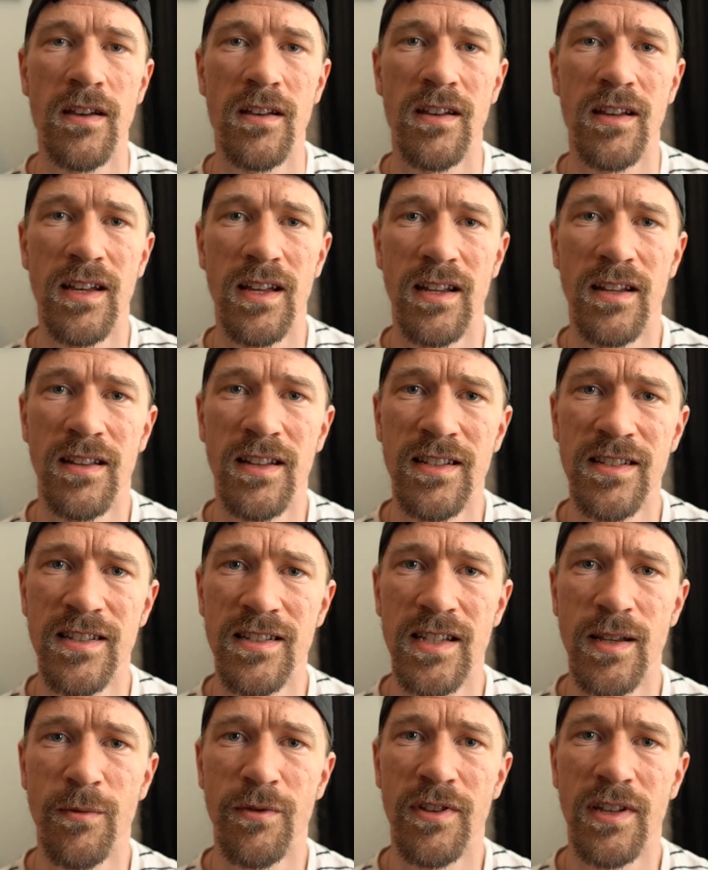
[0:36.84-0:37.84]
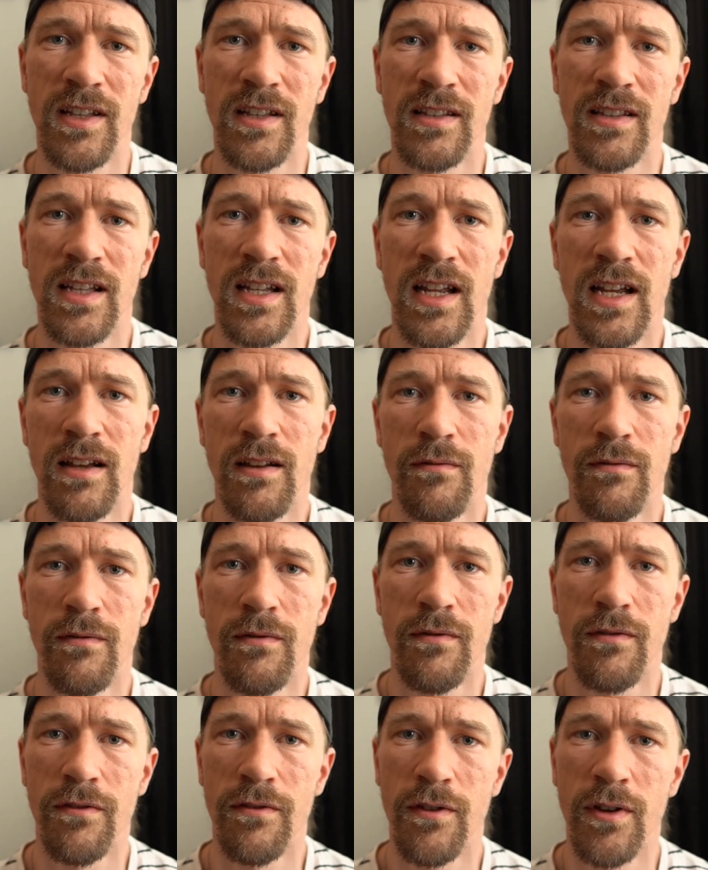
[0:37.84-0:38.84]
And this is something that I've
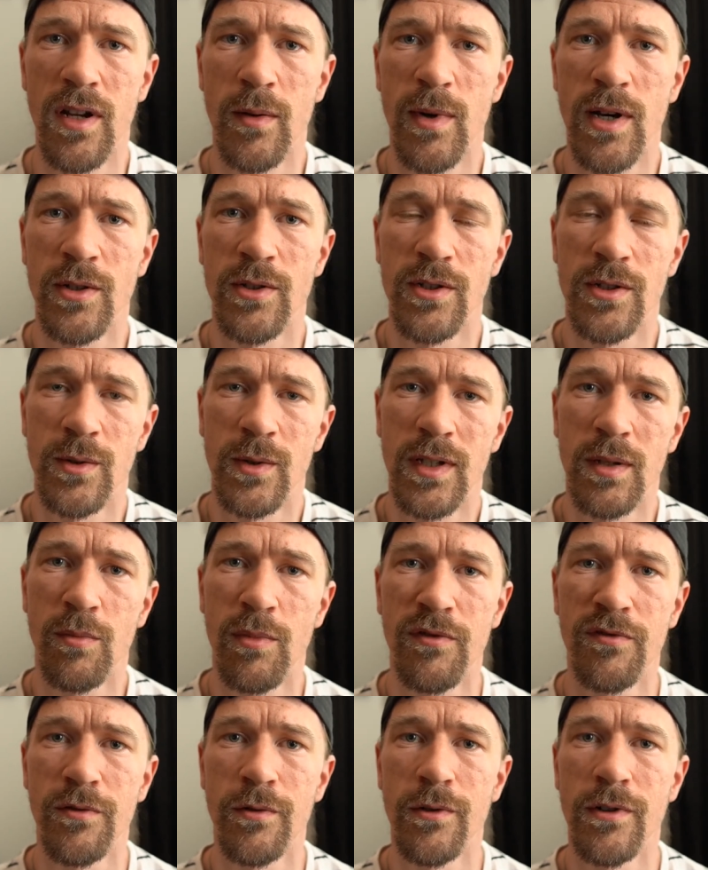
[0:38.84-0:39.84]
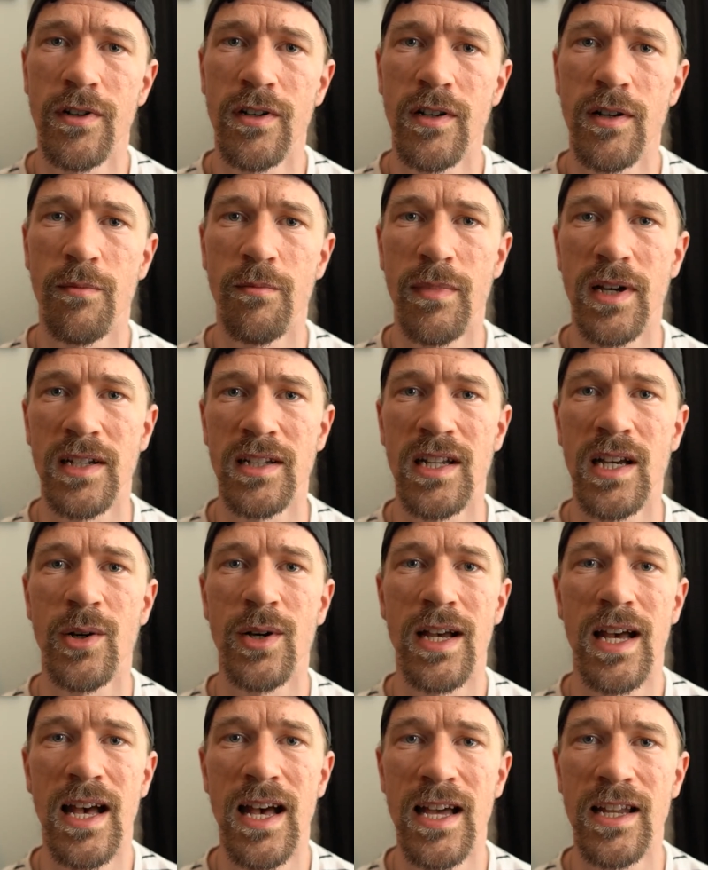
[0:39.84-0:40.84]
thought about doing before, but now I
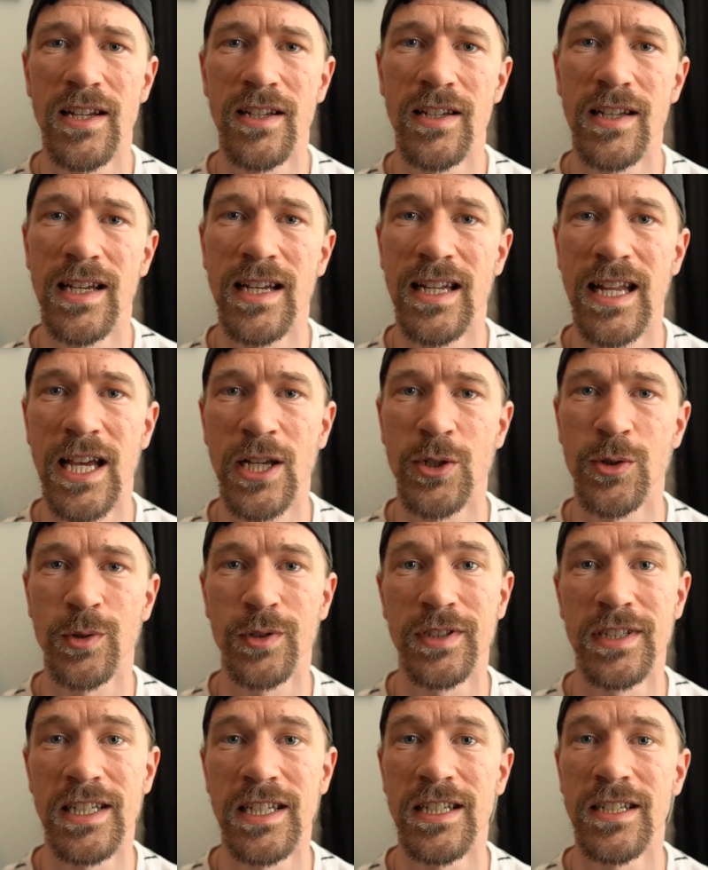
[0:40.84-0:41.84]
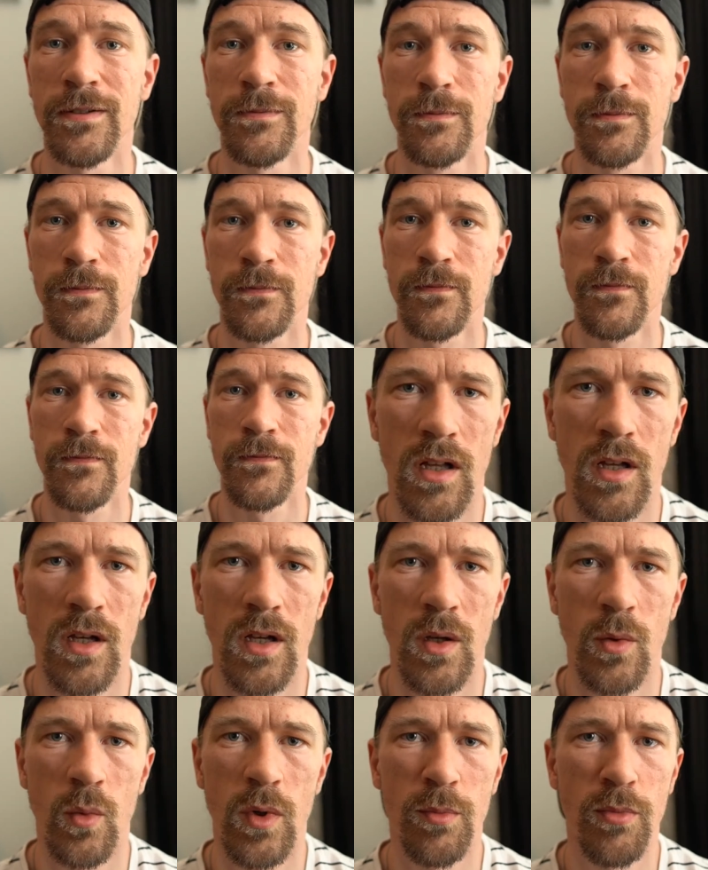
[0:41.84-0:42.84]
had an actual need.
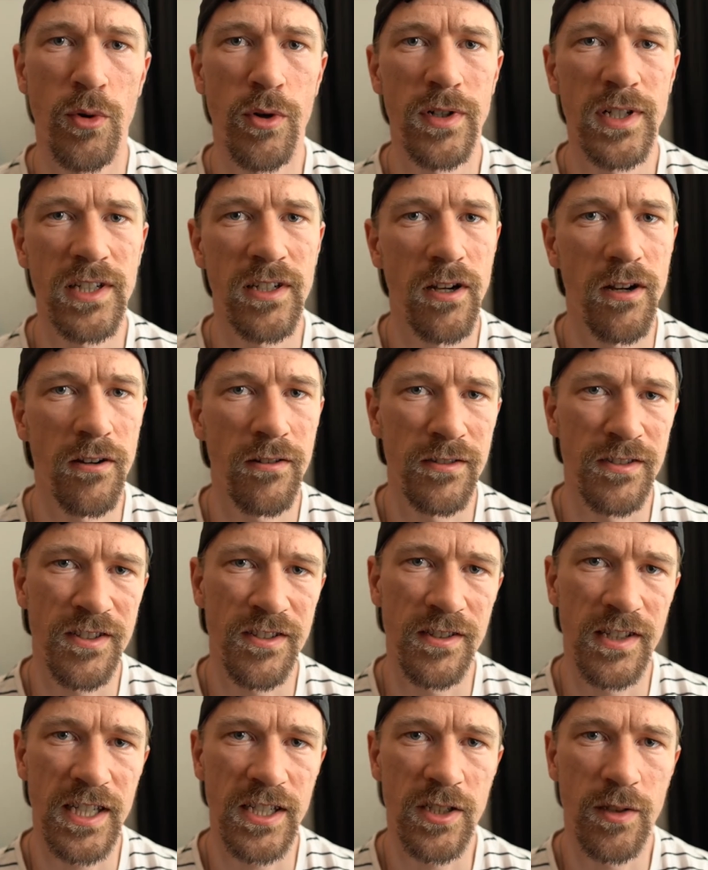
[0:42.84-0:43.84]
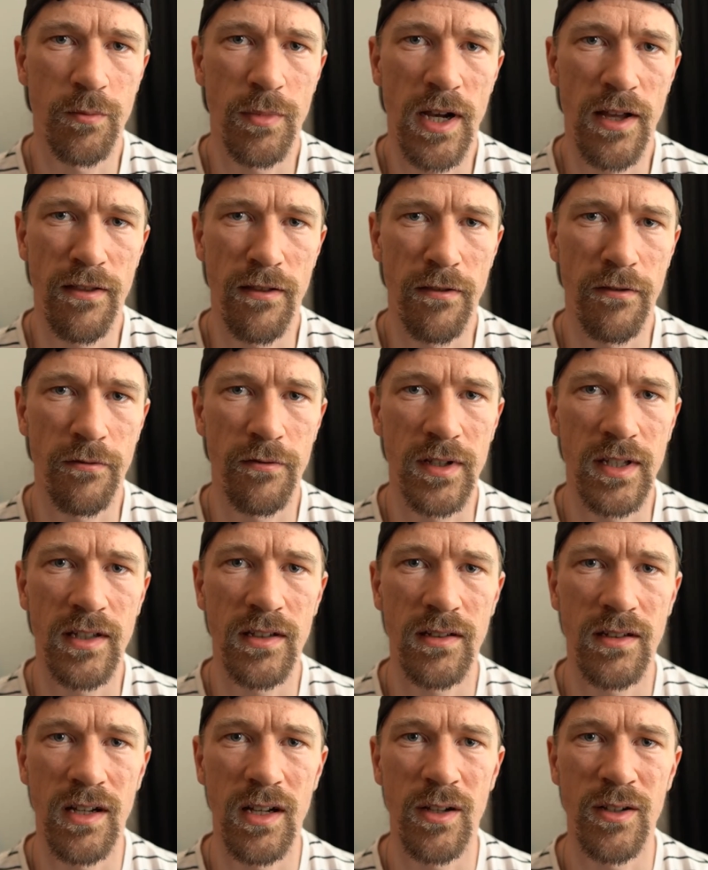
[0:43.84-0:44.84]
When porting rlselect to Python 3,
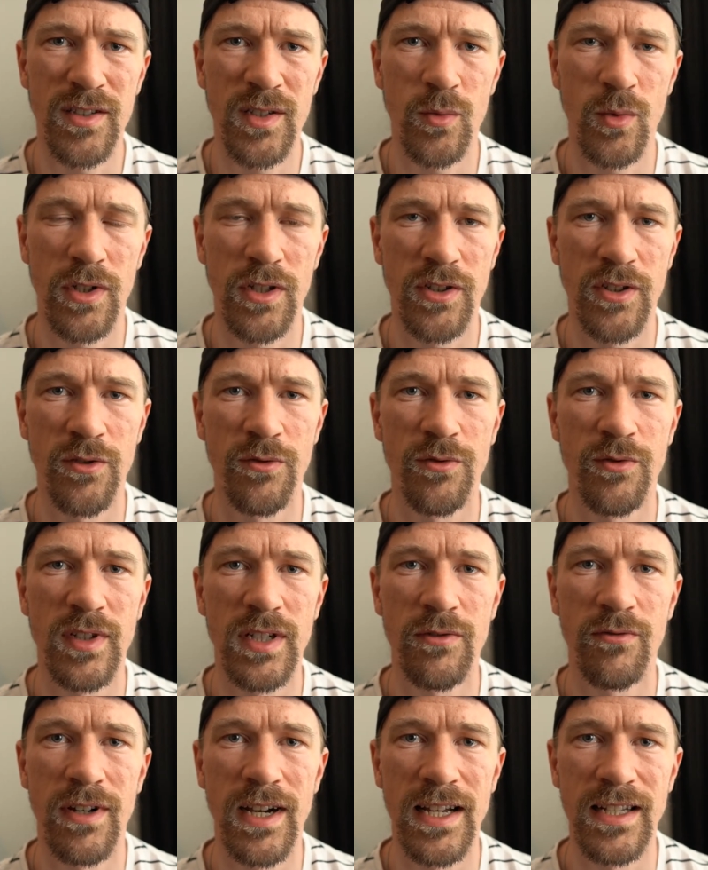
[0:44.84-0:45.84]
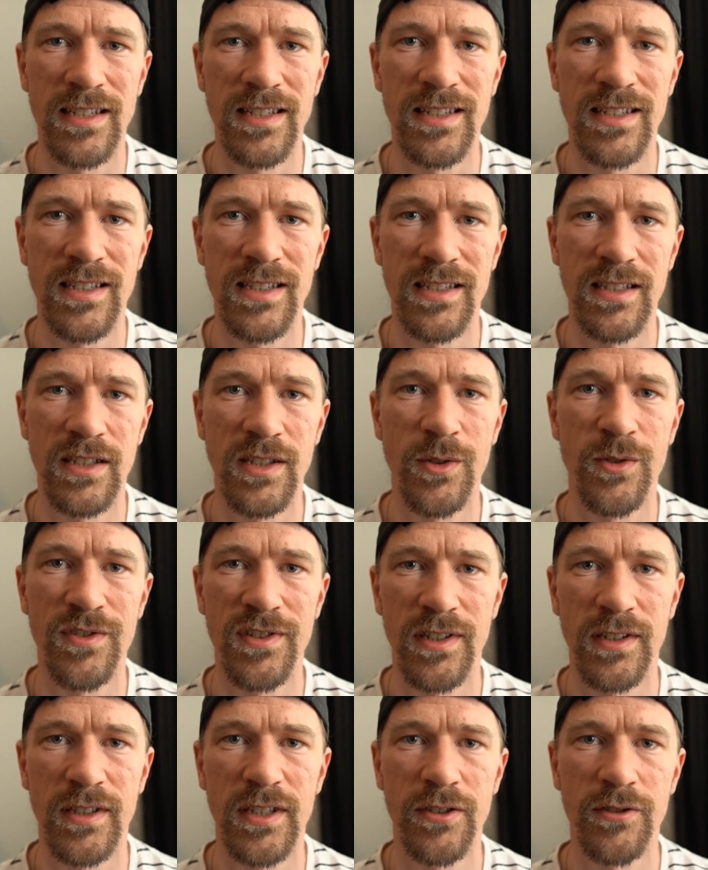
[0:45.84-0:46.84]
I also wanted to rewrite it
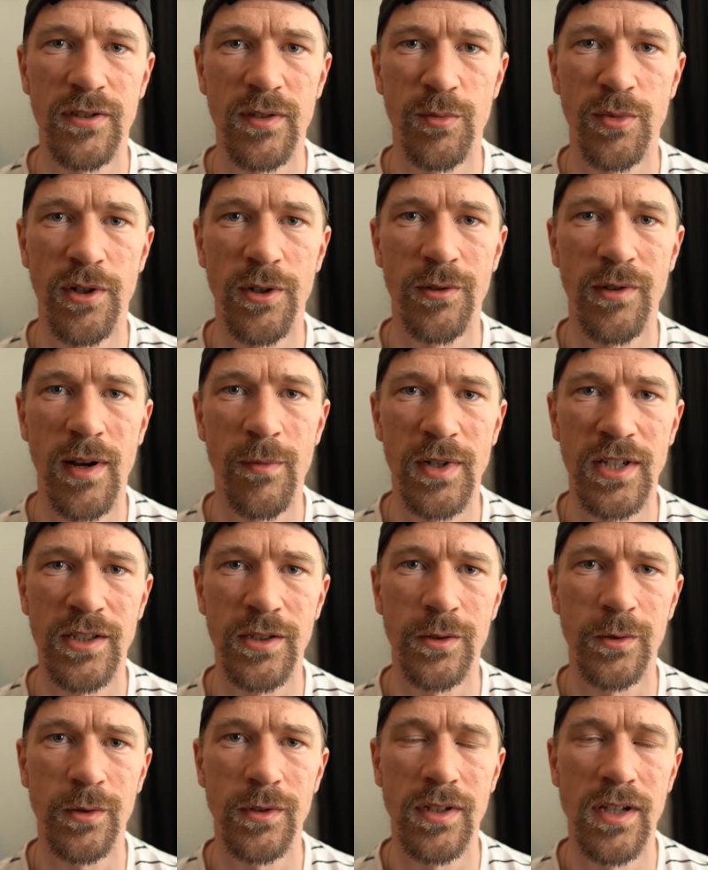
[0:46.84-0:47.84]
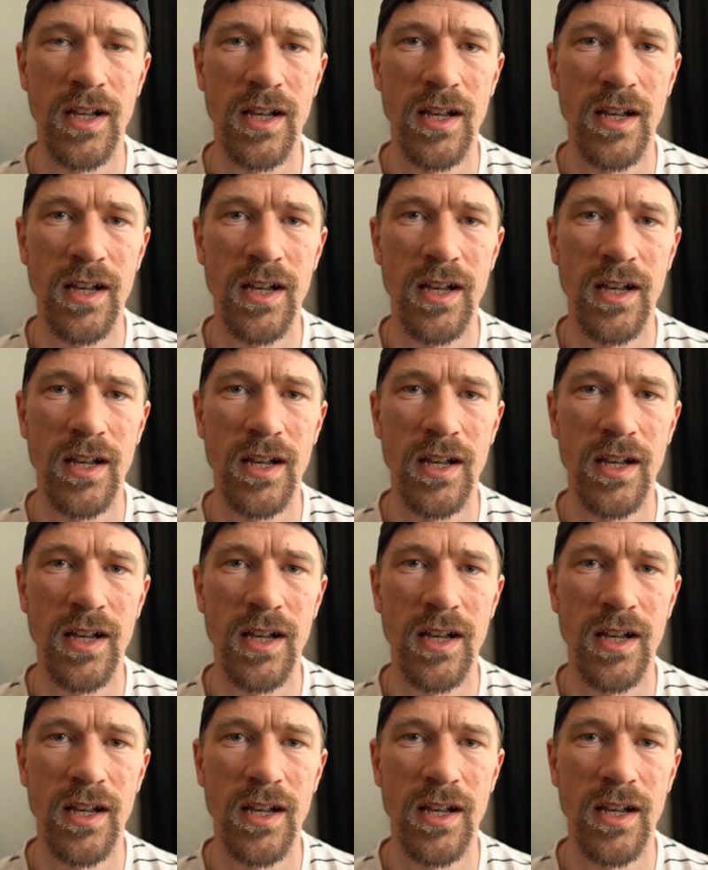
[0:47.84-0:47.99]
using a Literate programming tool.